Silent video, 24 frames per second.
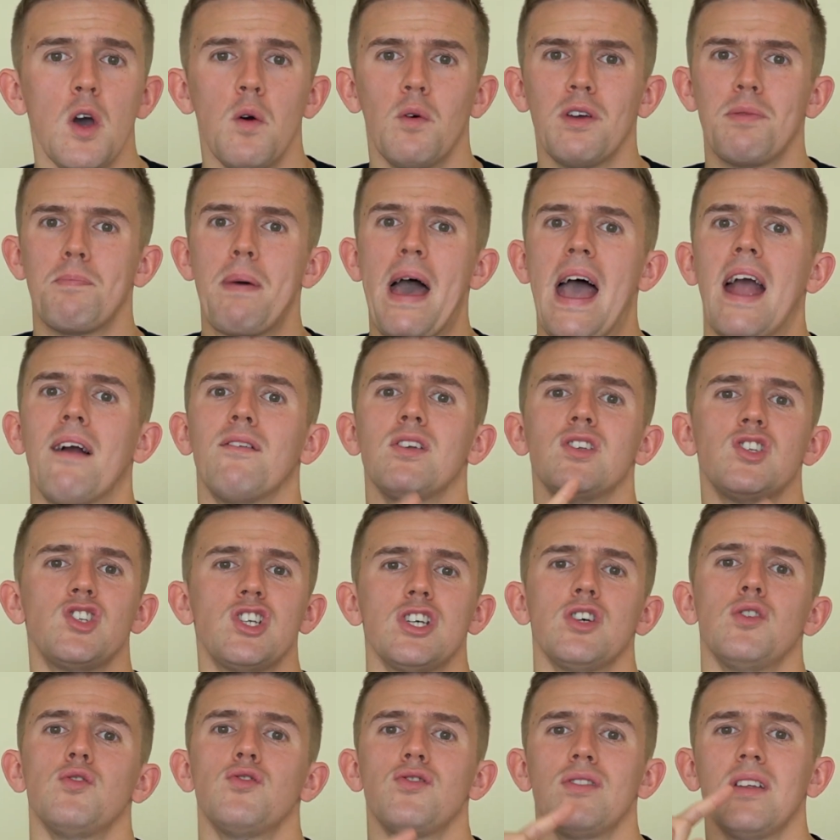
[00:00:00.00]
with parents,
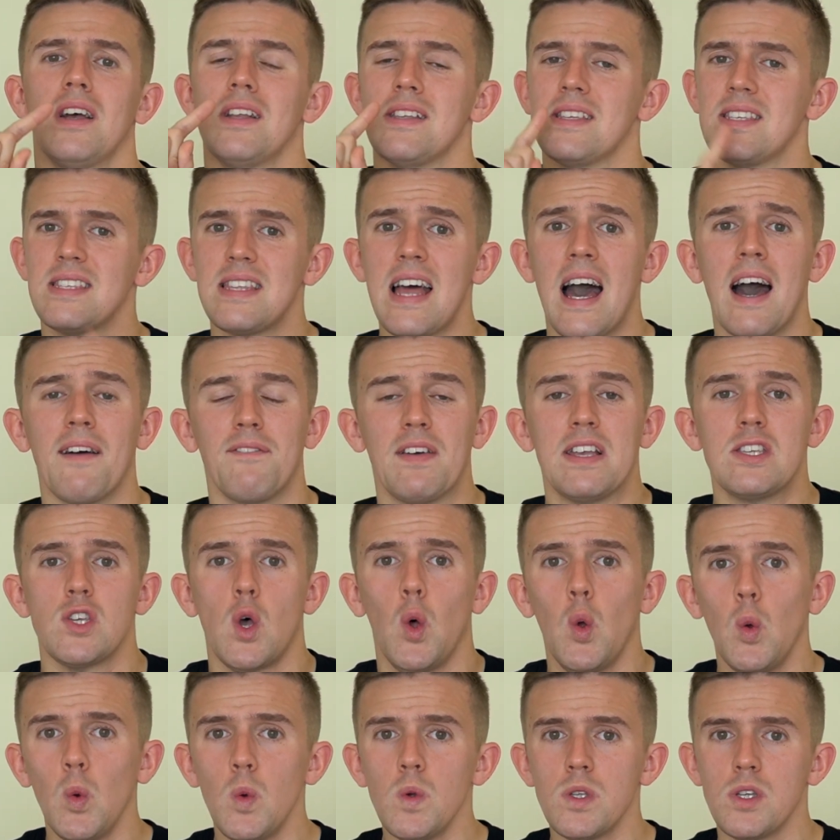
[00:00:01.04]
children and staff,
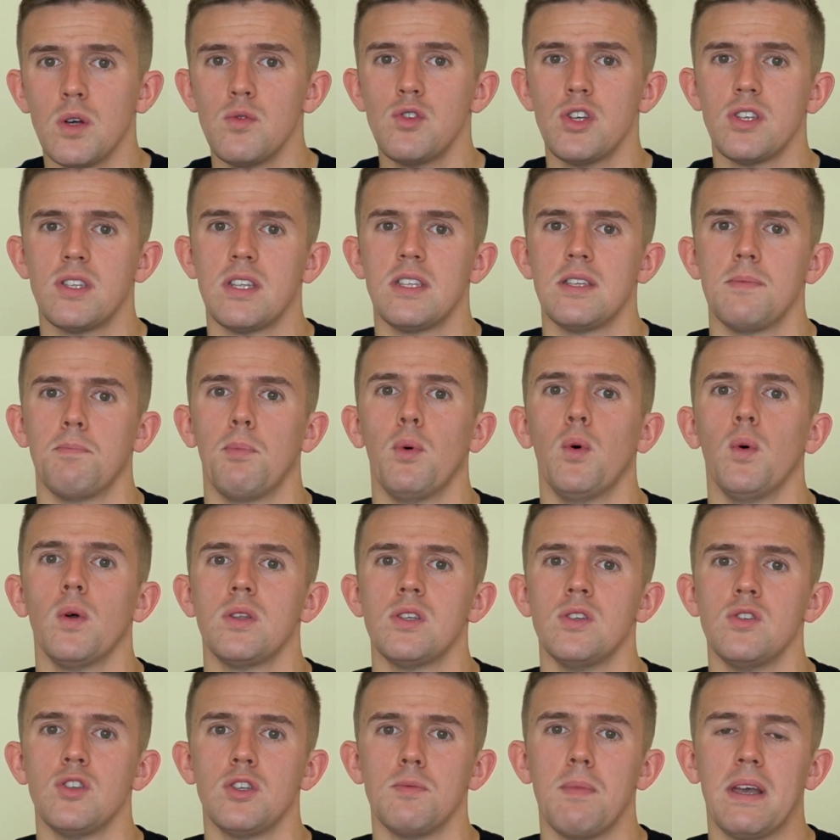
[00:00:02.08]
it's also just as
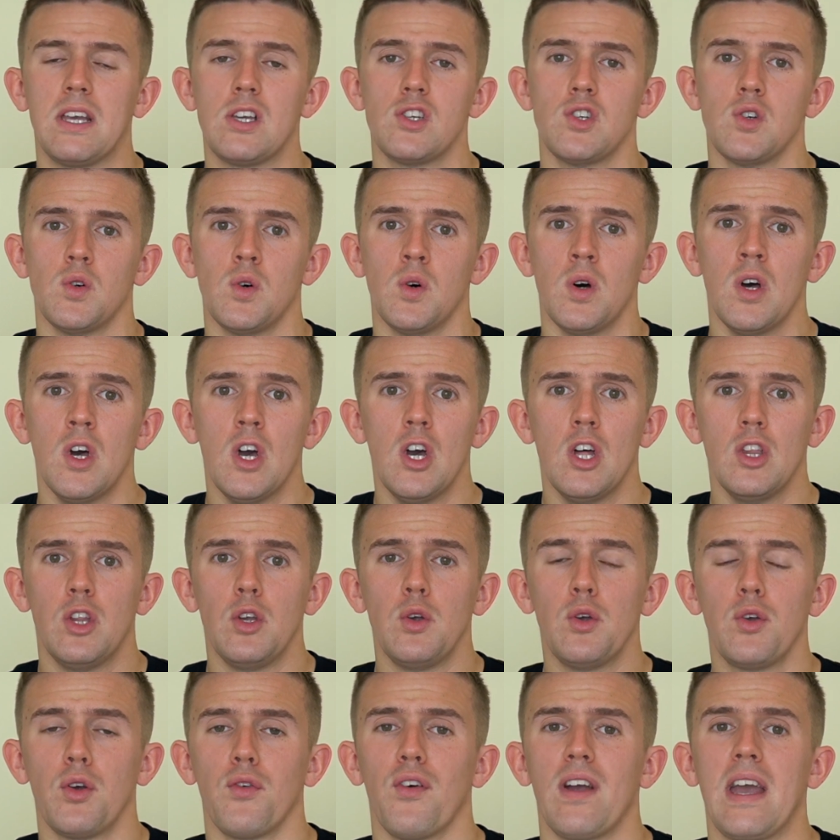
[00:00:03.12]
important to make sure that
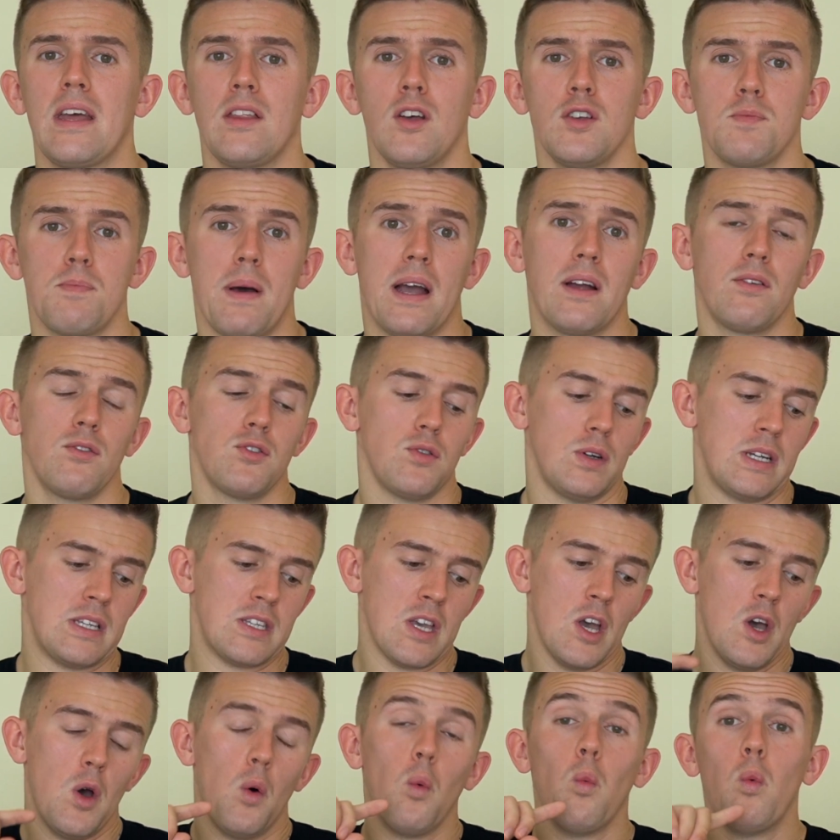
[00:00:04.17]
you create those boundaries
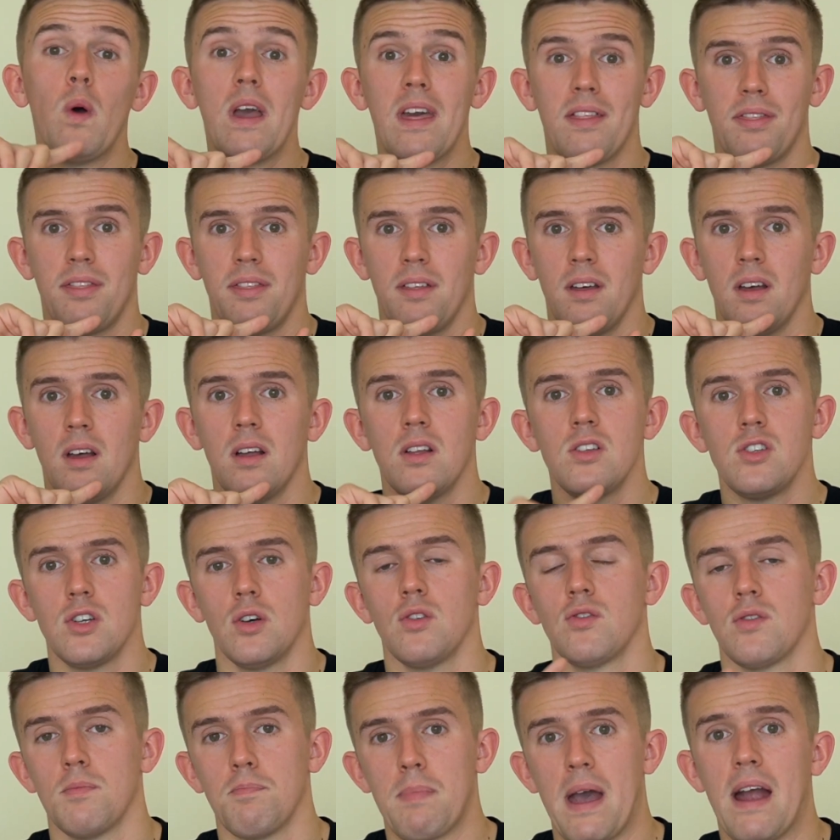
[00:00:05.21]
with
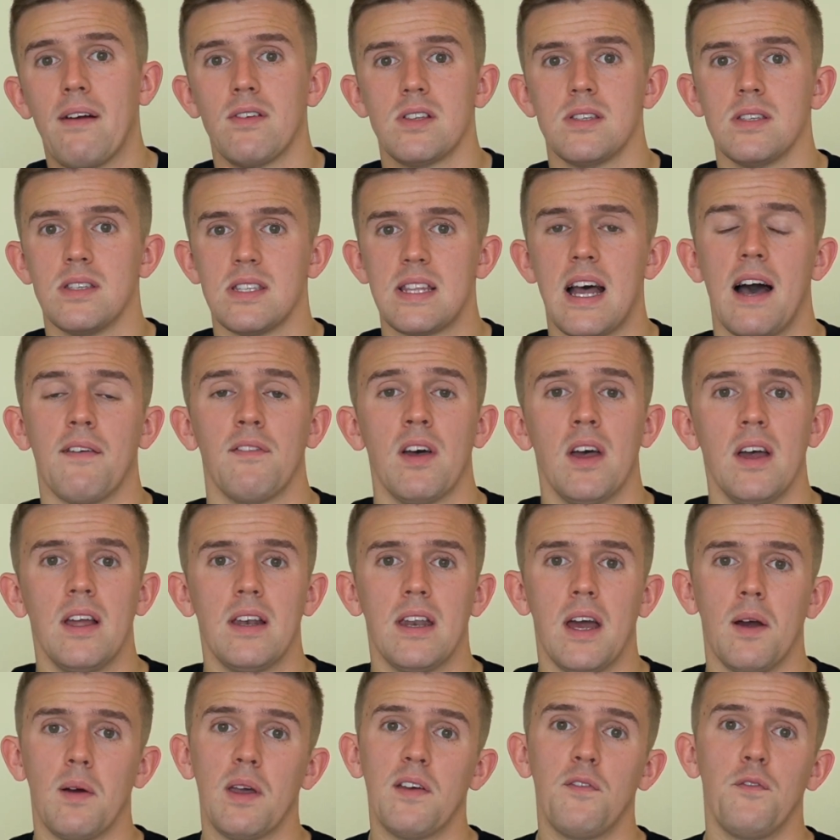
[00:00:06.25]
children, parents and staff.
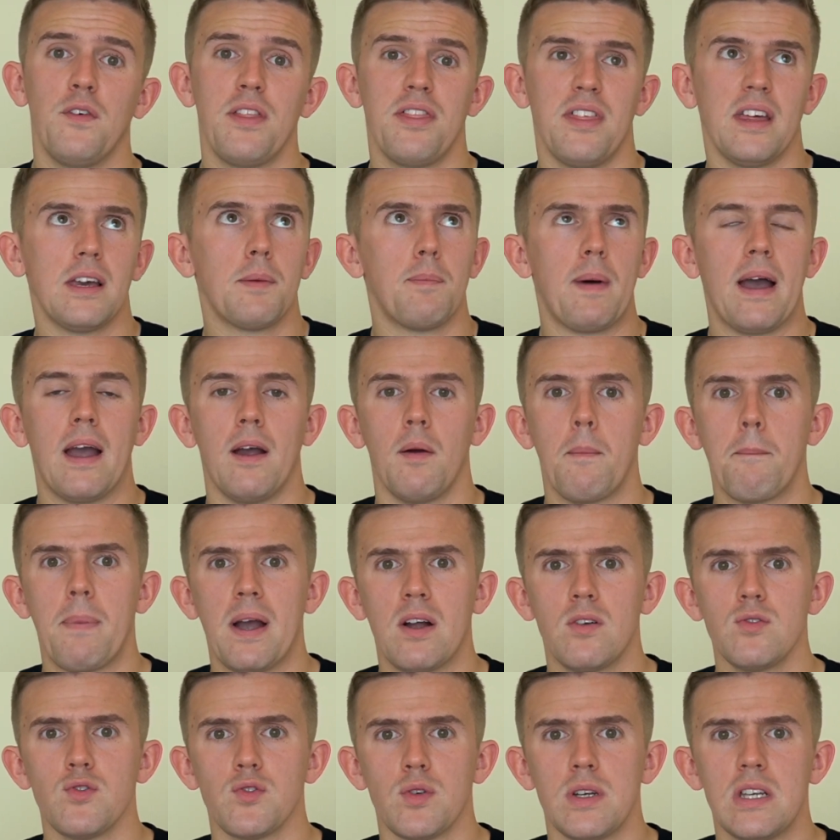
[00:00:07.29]
Now, if you think about
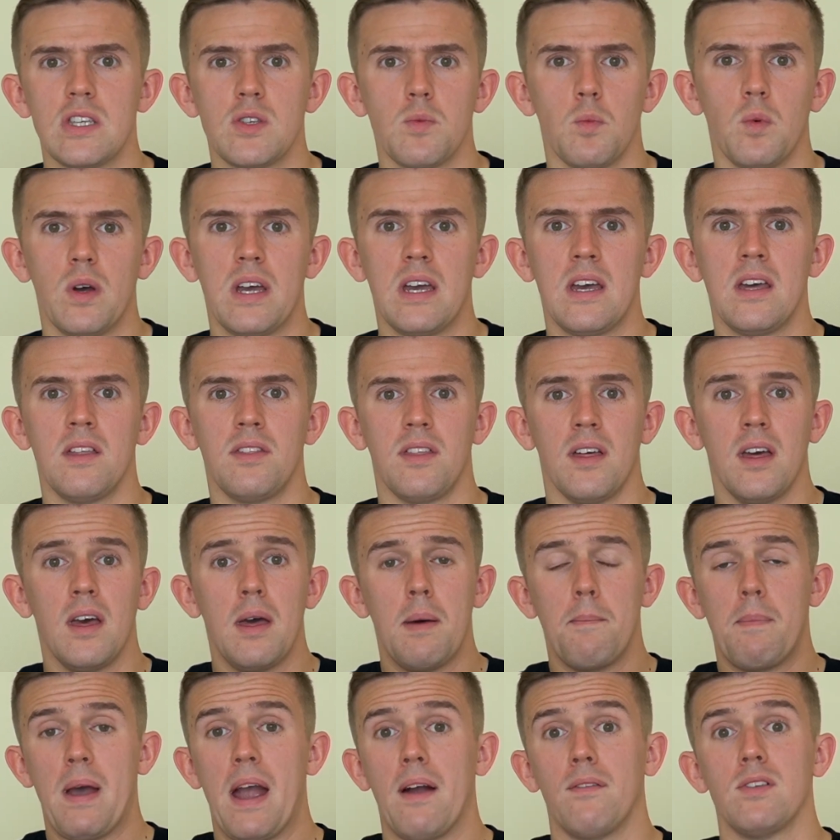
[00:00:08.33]
boundaries with
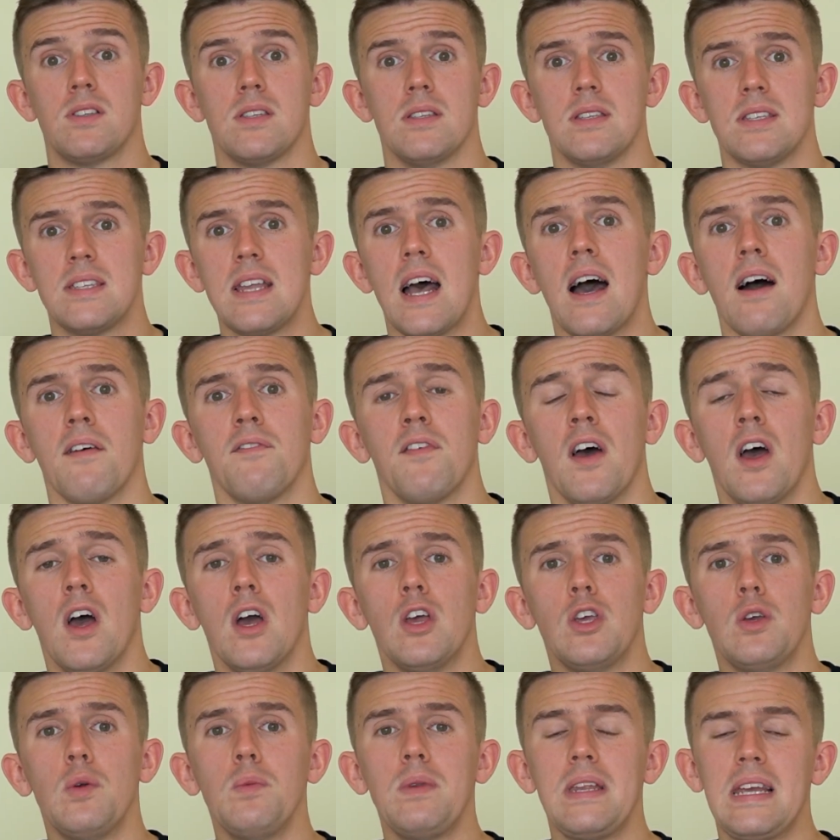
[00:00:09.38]
parents and staff,
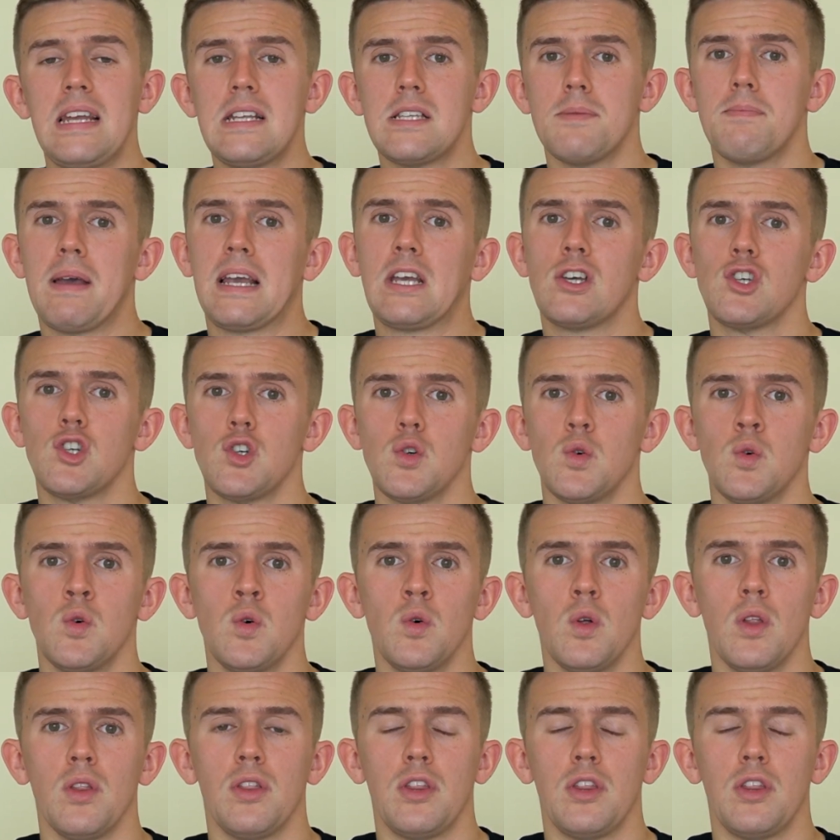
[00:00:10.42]
you need to make sure